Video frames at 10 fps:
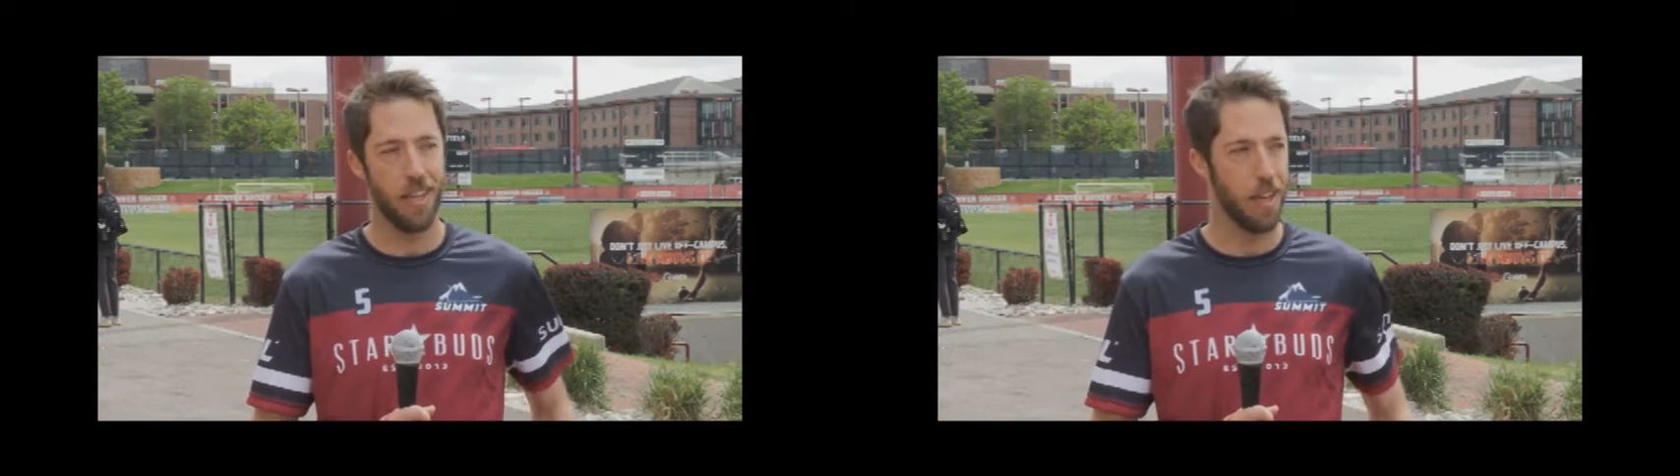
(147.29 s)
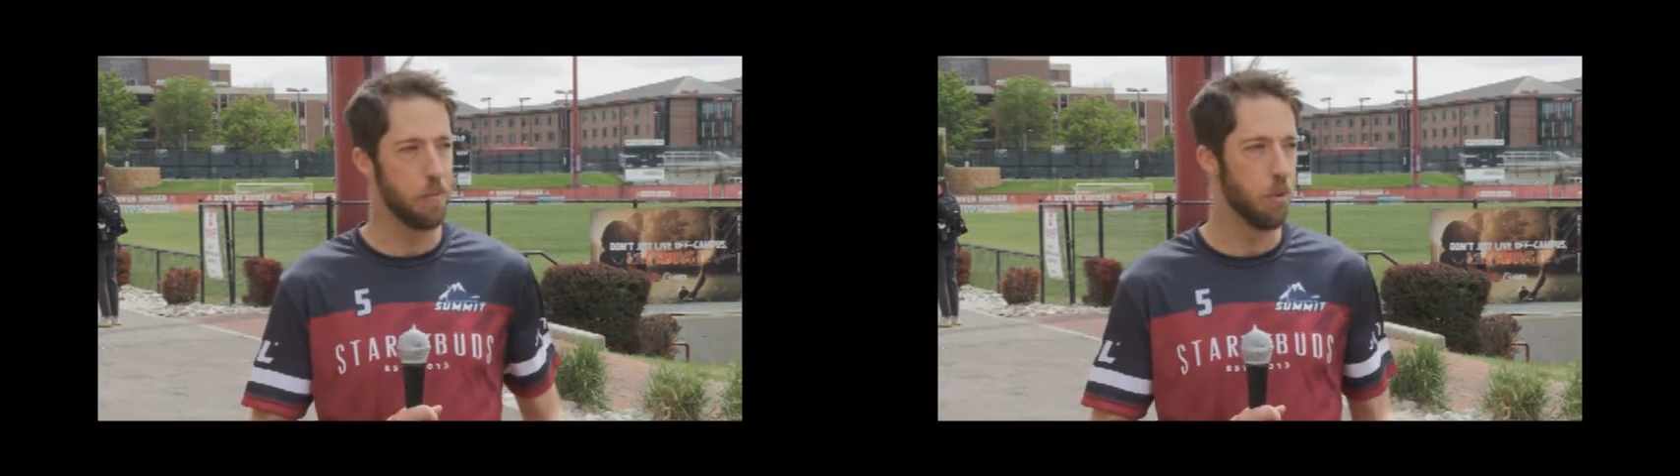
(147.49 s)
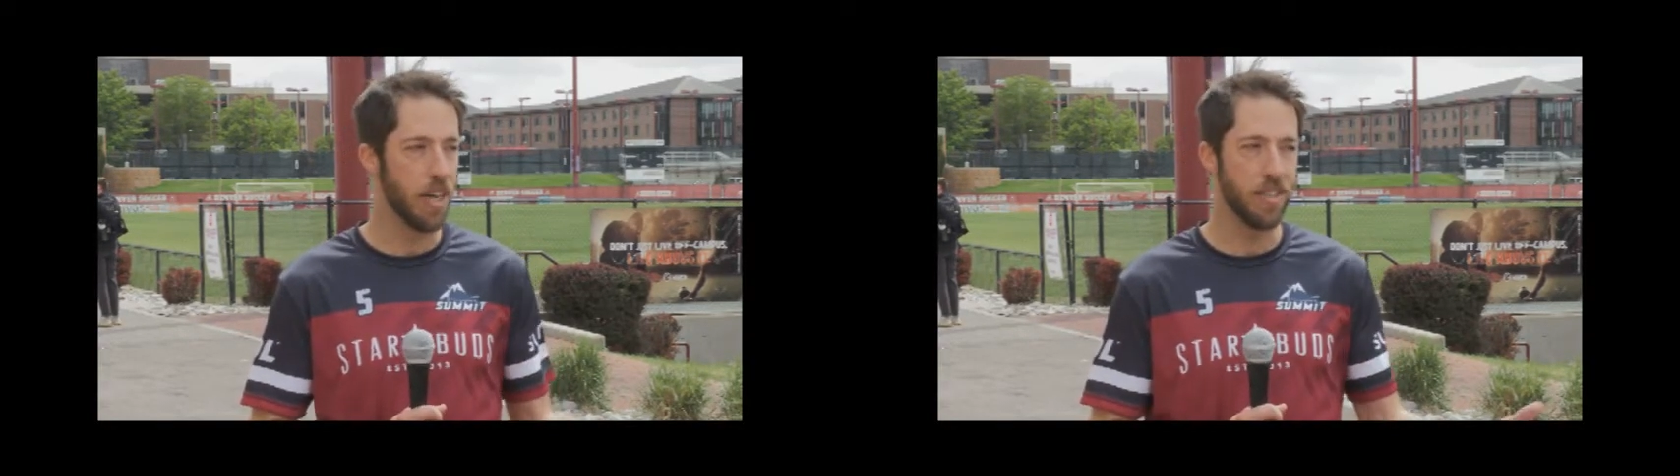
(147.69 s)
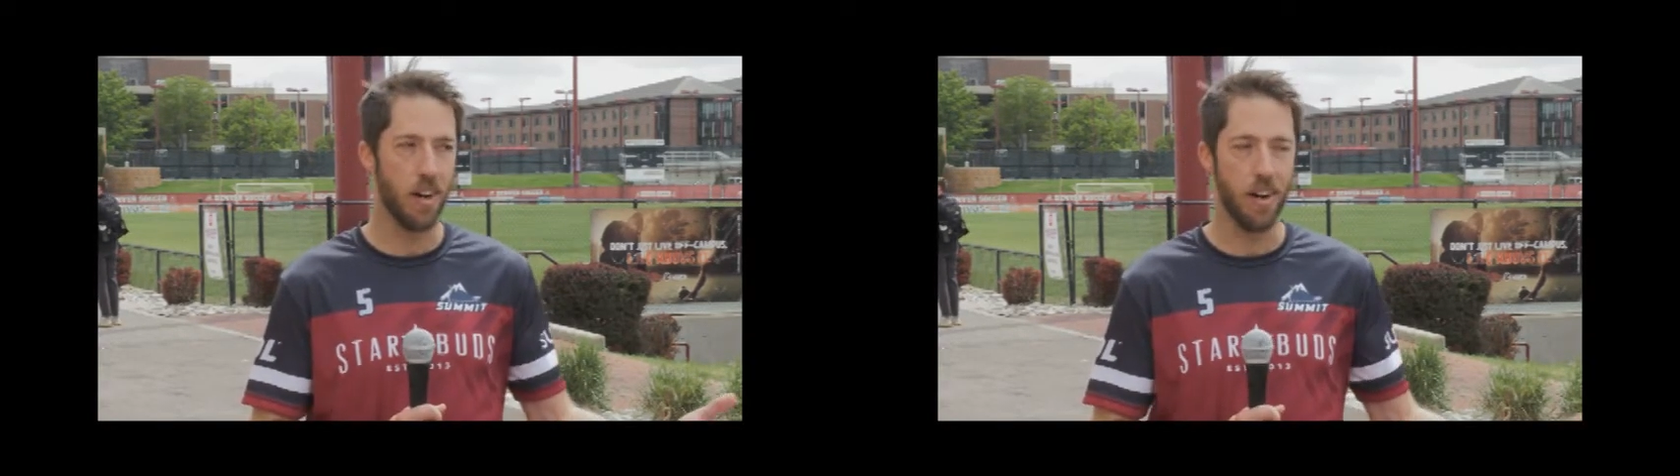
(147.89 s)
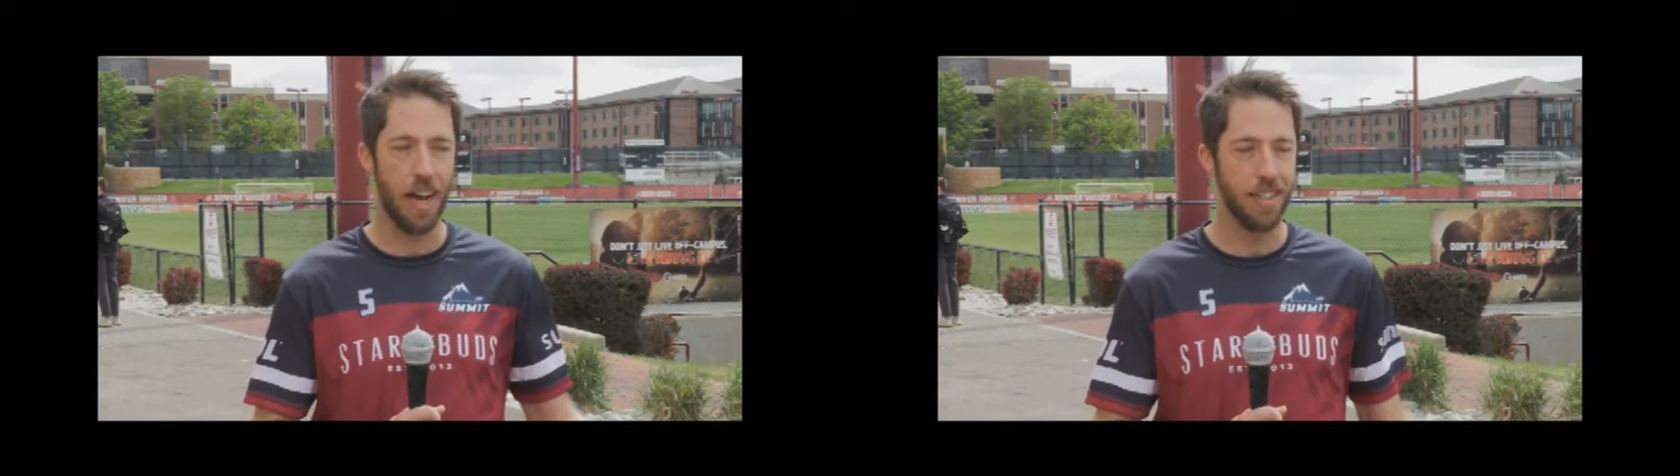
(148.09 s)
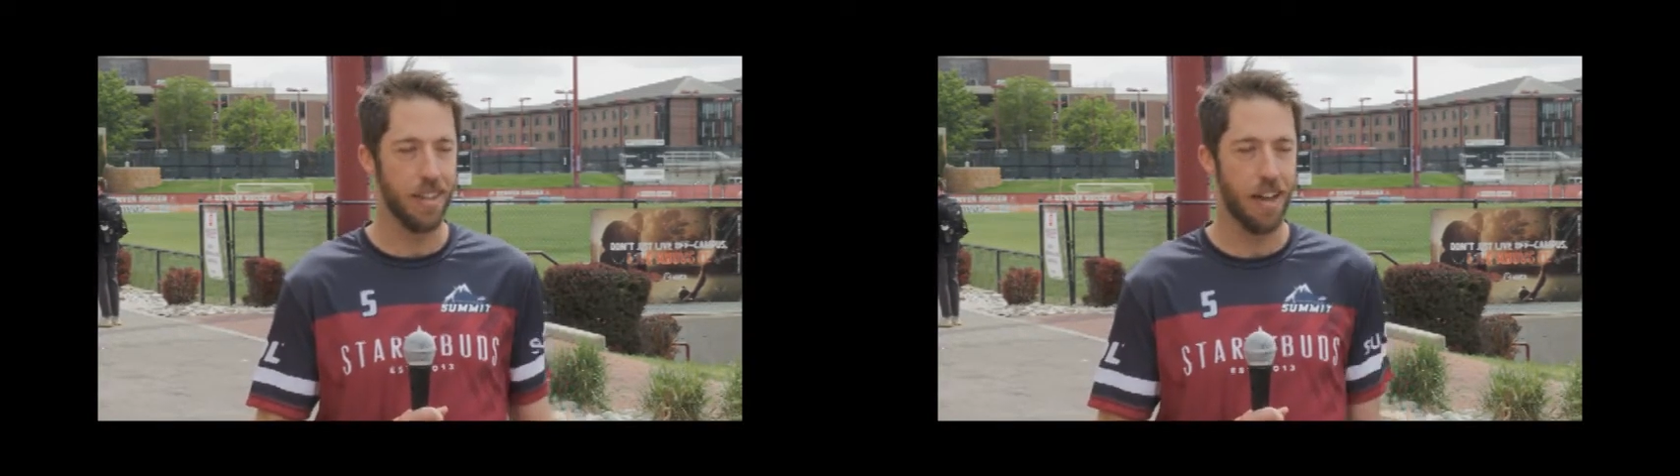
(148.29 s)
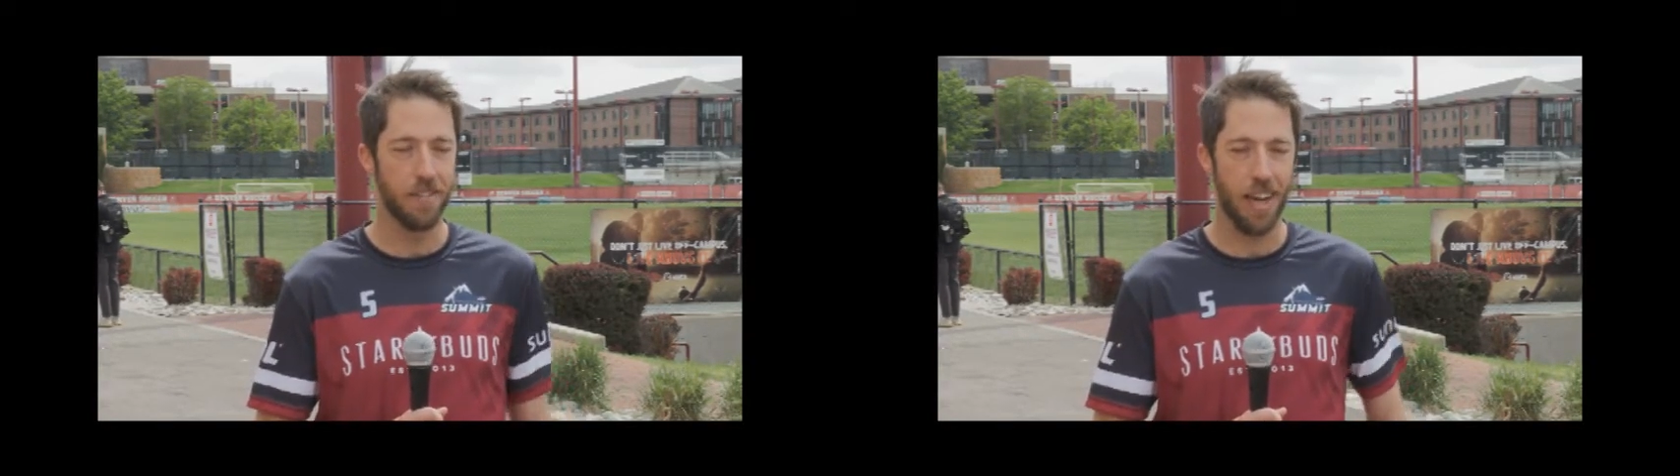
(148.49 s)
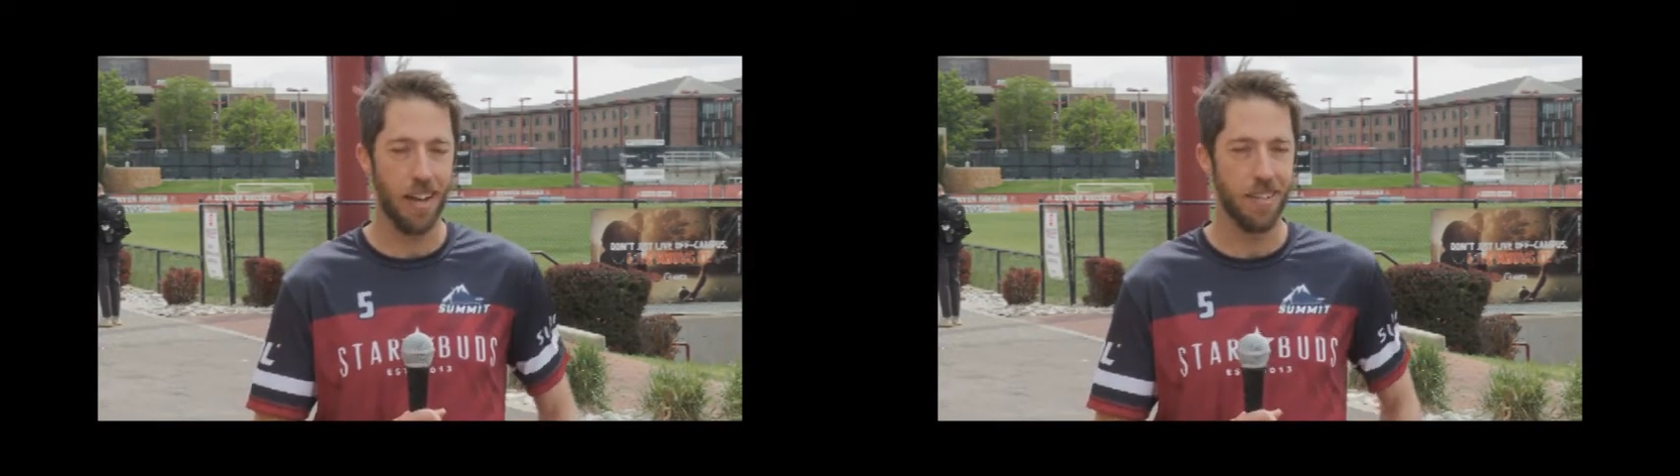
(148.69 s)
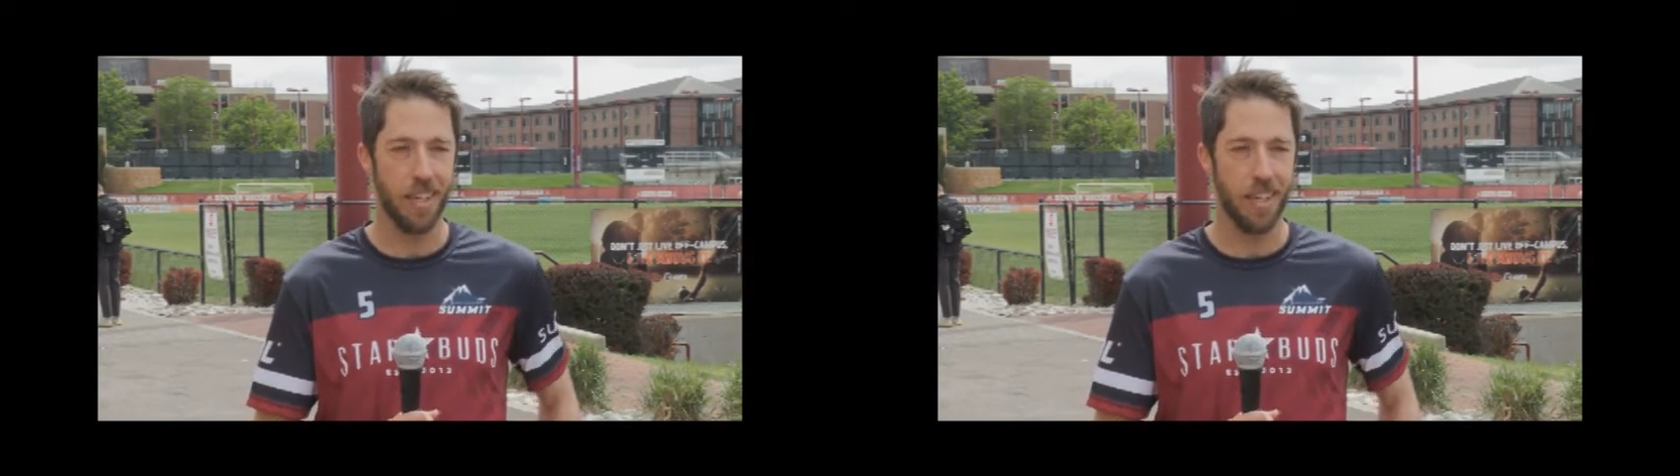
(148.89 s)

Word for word: embrace all kinds of lifestyles